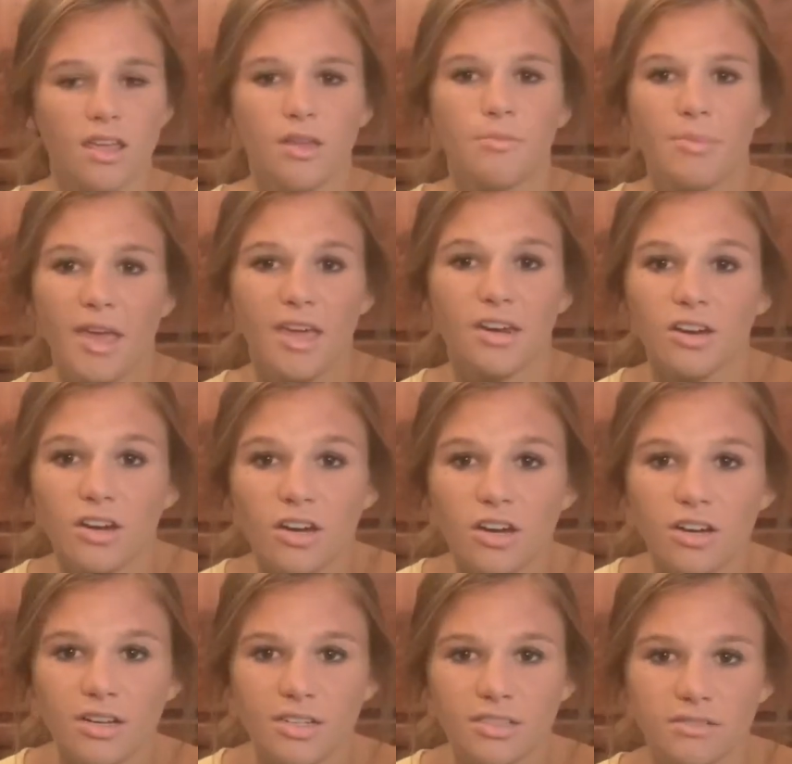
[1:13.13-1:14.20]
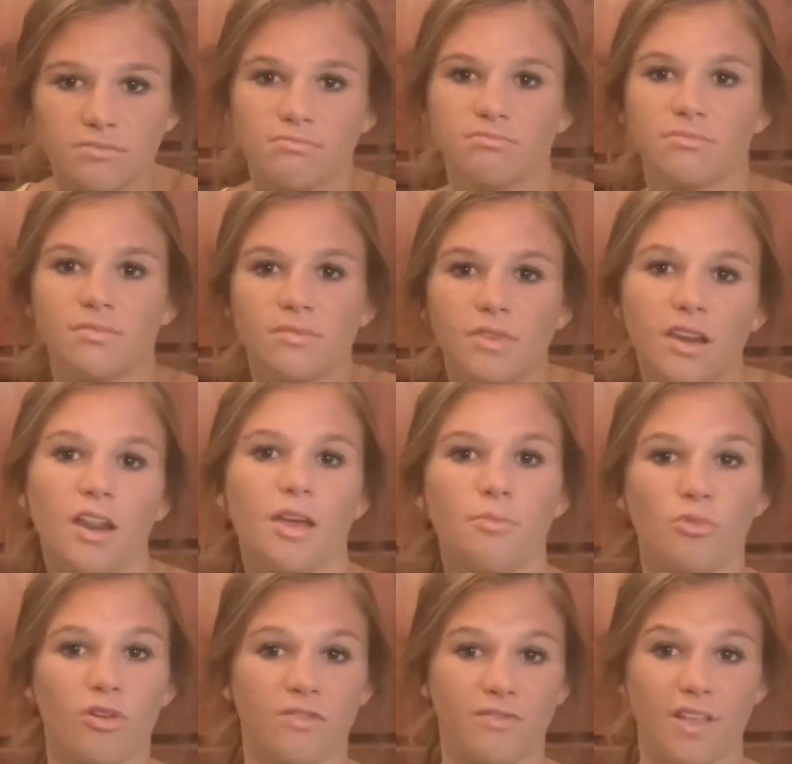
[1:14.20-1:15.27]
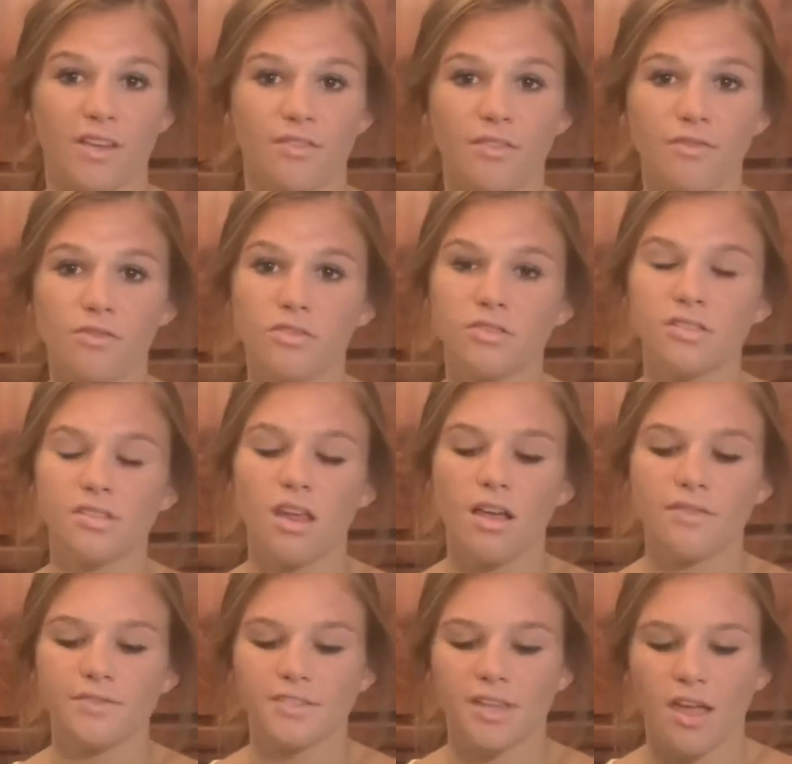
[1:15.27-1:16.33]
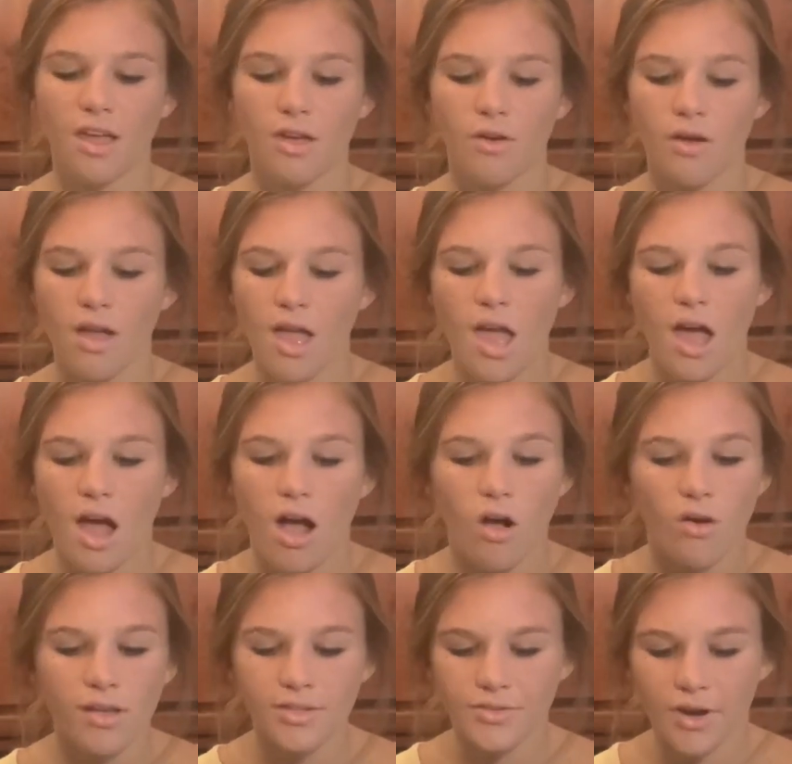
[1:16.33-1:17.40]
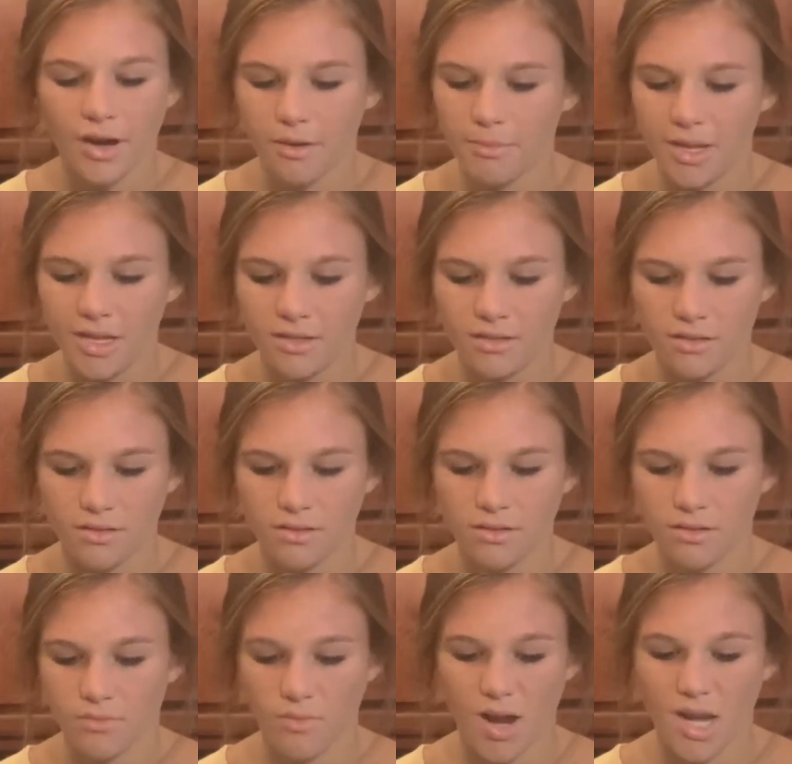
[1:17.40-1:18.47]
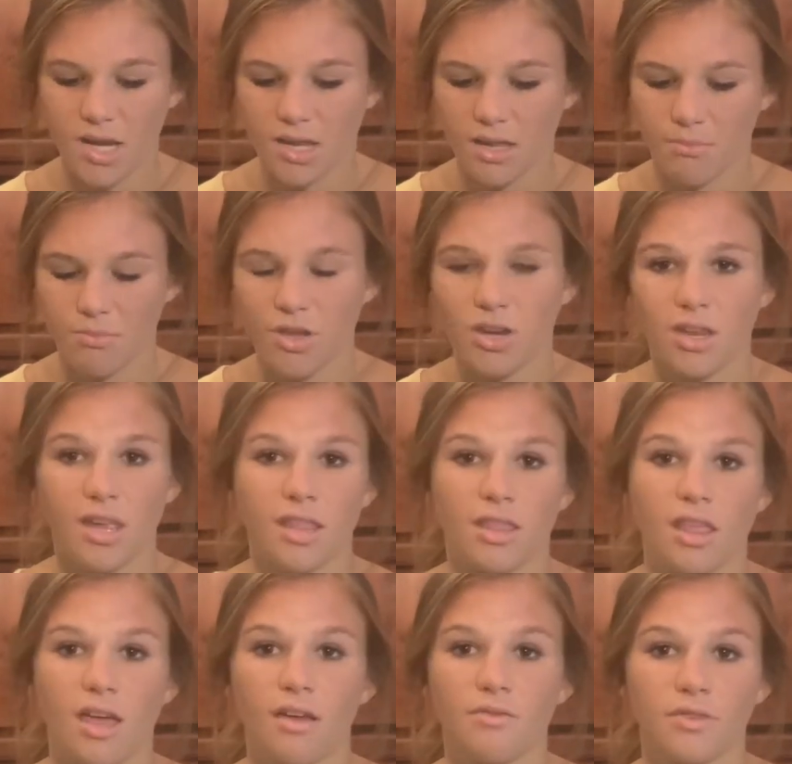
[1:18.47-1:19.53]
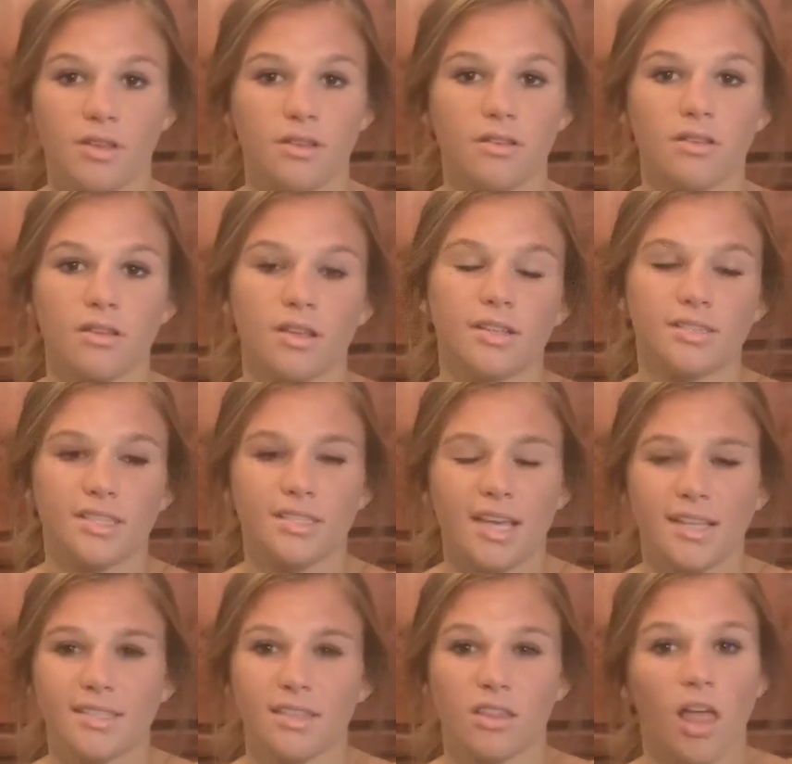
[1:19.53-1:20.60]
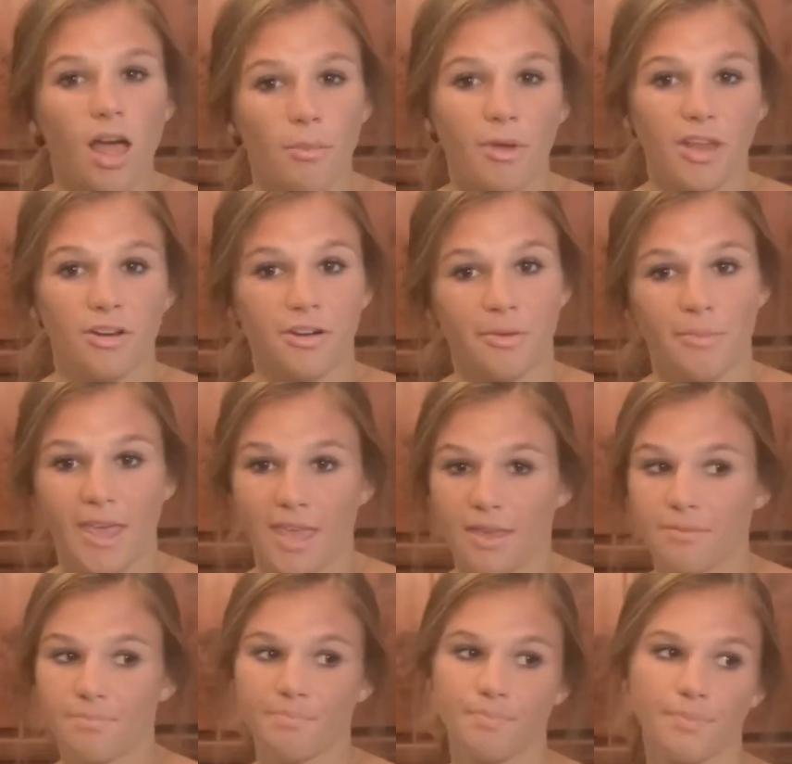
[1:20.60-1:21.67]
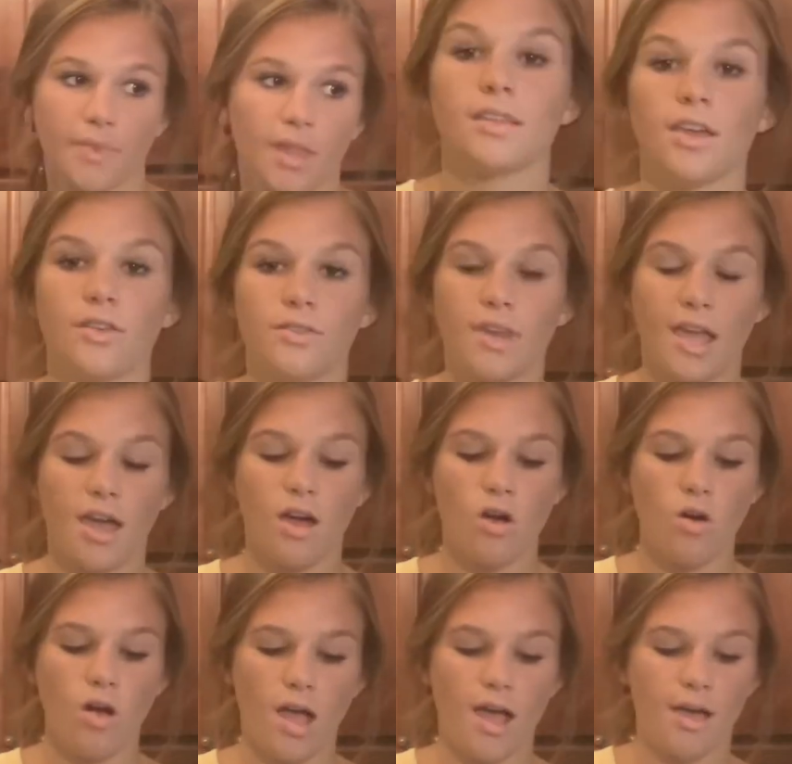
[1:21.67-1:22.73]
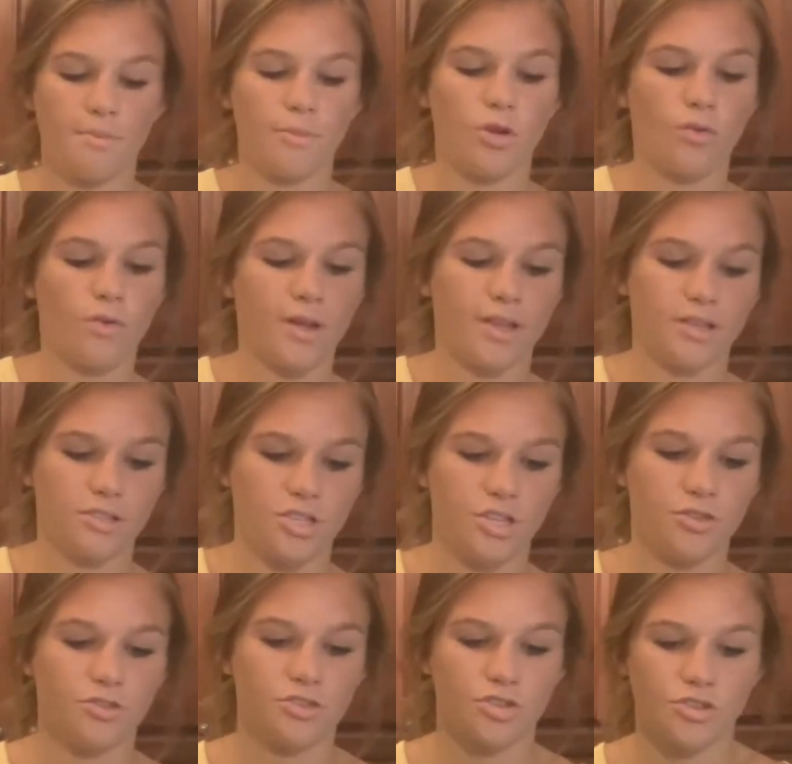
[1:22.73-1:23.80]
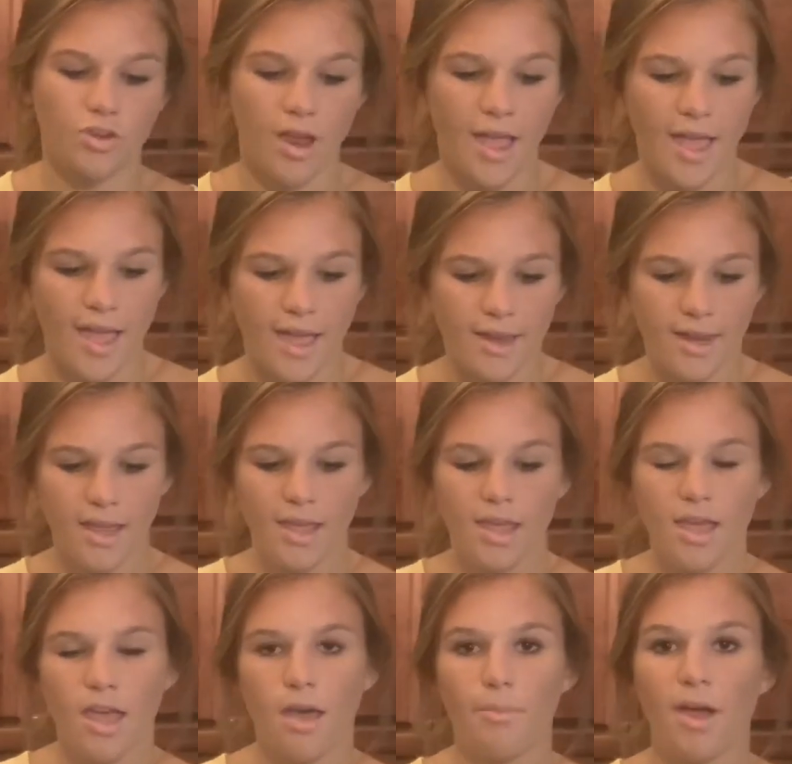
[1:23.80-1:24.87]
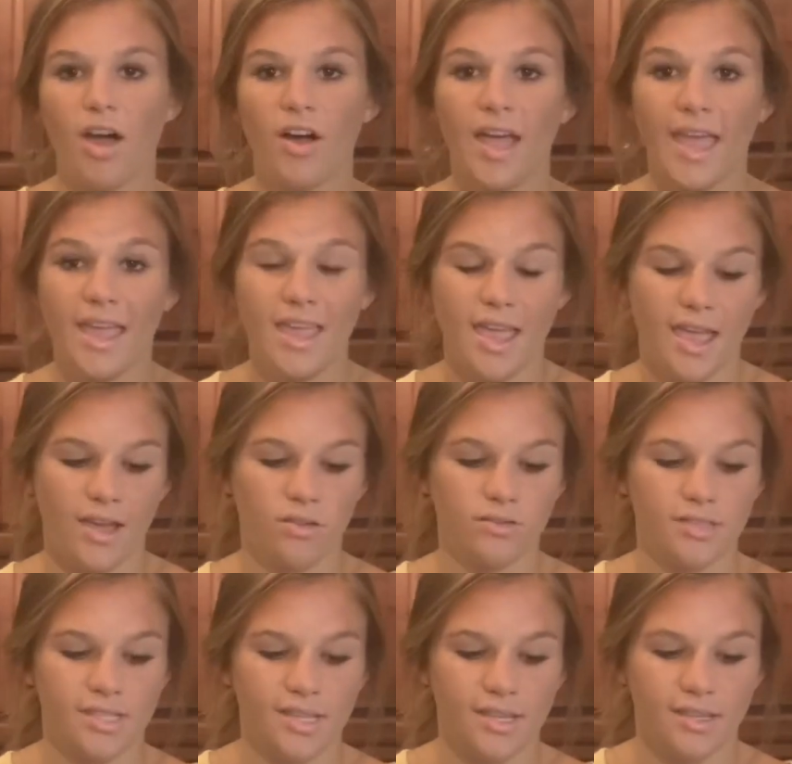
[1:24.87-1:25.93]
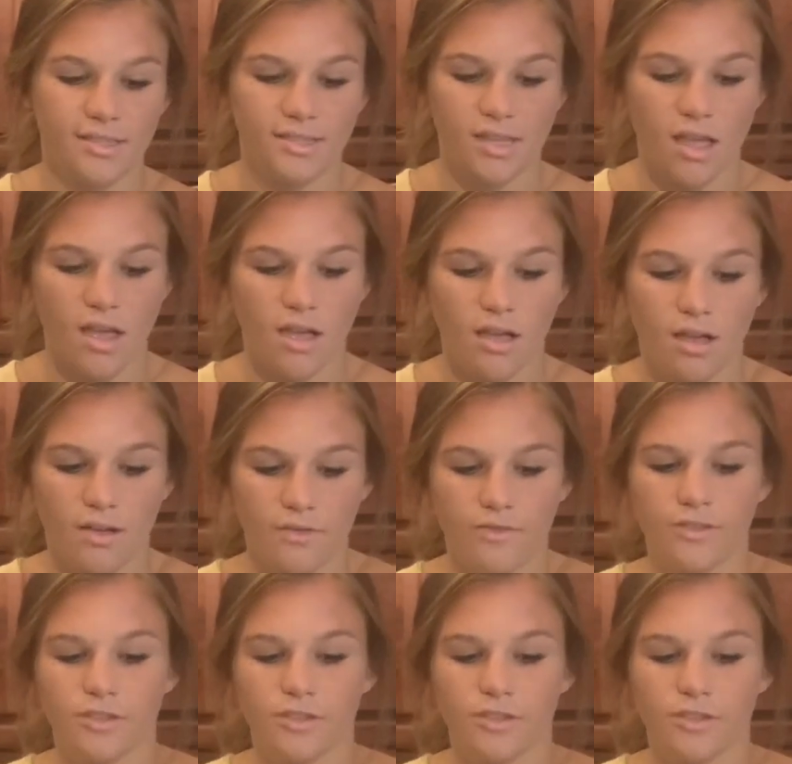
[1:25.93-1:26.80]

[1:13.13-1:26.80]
better and, you know, more flavorful and stuff. So I always recommend waiting and putting in the oven because it tastes a lot better to me. So now I'm going to shred about 8 ounces of